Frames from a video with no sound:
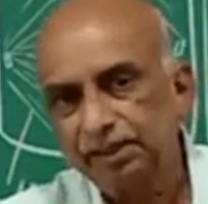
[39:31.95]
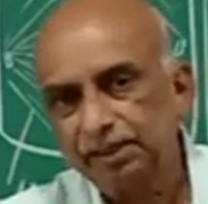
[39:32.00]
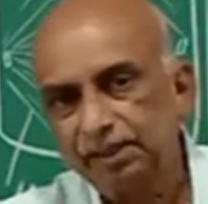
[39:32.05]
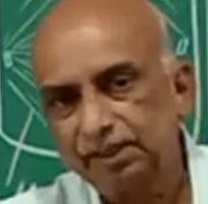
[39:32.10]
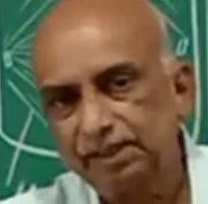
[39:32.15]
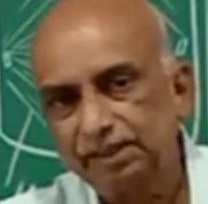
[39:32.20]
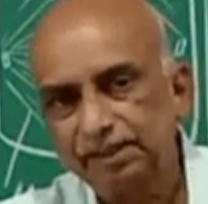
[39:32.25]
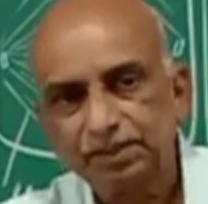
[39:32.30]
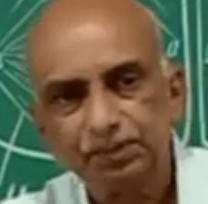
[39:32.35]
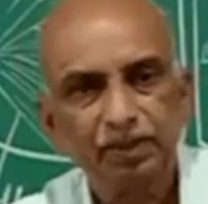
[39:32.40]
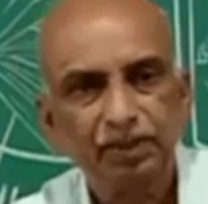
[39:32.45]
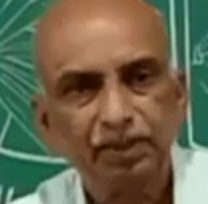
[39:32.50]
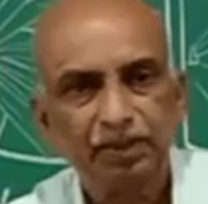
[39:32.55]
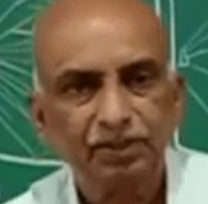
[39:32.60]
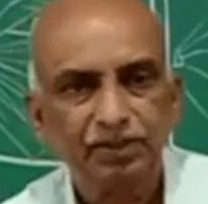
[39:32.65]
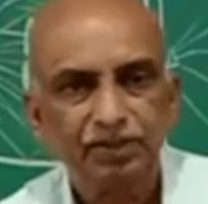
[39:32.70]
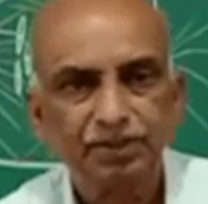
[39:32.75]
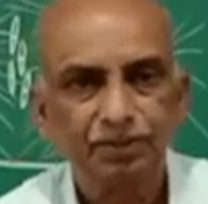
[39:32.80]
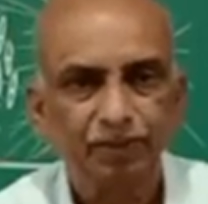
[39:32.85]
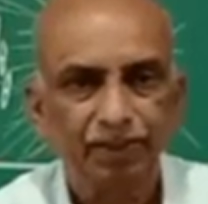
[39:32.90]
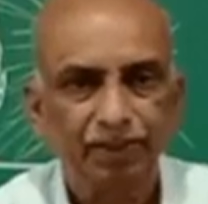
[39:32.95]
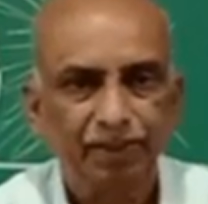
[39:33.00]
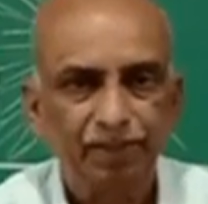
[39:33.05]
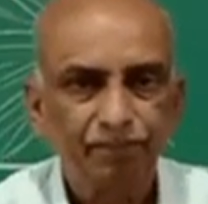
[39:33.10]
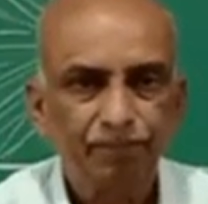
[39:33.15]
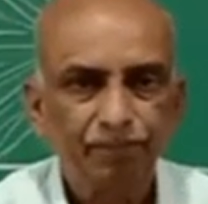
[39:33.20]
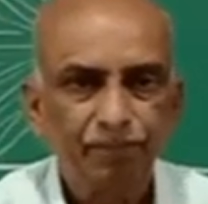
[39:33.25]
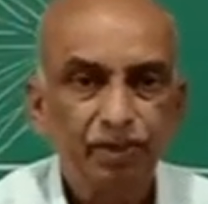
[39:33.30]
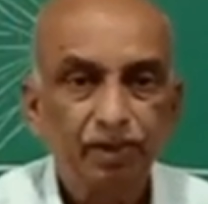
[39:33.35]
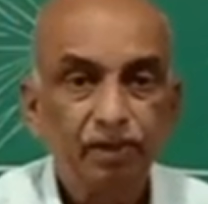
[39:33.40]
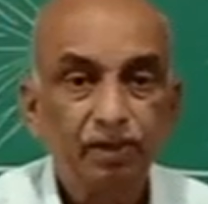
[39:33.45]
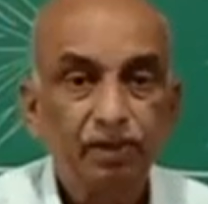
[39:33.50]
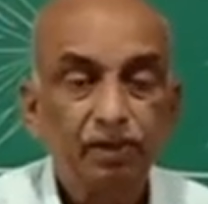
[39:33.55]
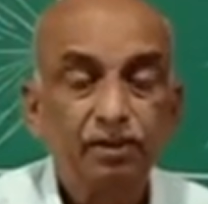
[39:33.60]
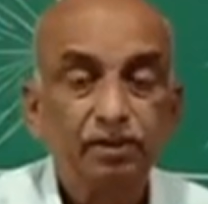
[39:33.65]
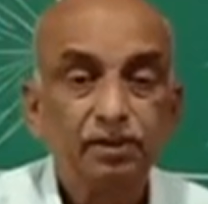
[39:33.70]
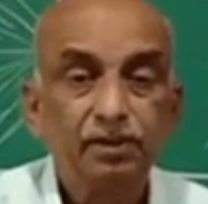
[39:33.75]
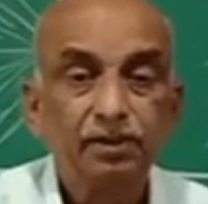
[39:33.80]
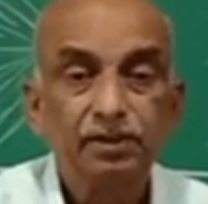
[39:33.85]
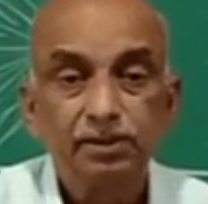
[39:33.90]
this way or this way,
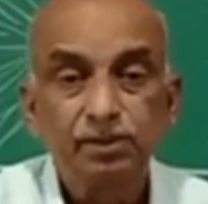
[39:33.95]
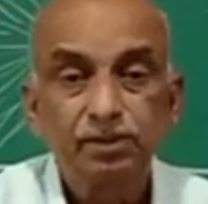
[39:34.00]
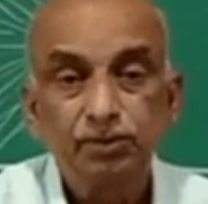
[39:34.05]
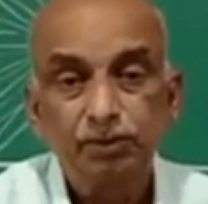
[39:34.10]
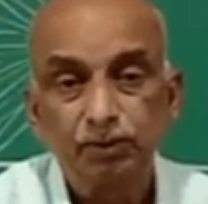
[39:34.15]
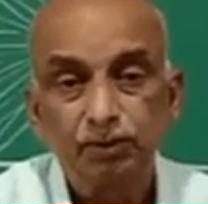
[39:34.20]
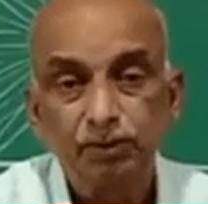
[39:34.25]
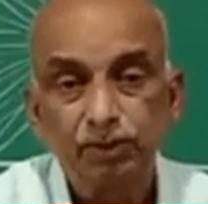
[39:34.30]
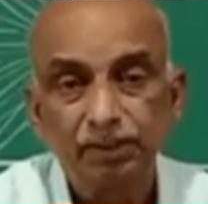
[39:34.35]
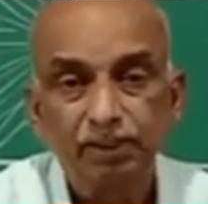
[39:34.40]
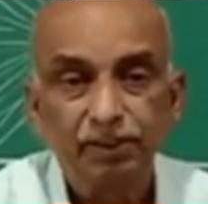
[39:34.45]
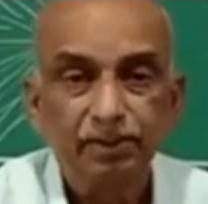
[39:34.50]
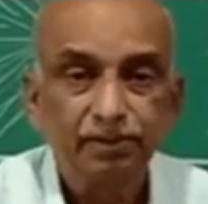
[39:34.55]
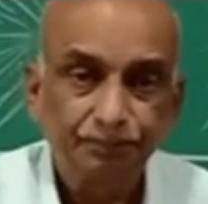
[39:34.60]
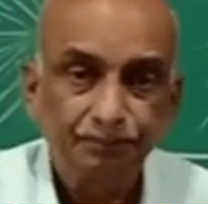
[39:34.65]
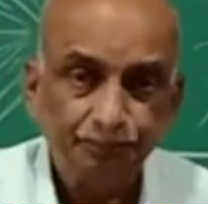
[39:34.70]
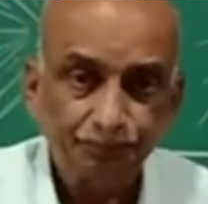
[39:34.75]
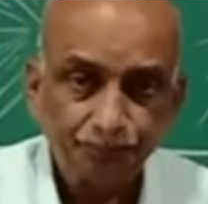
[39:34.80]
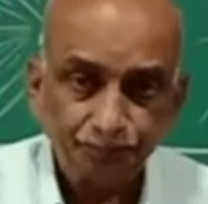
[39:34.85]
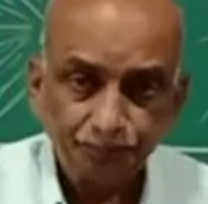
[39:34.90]
so the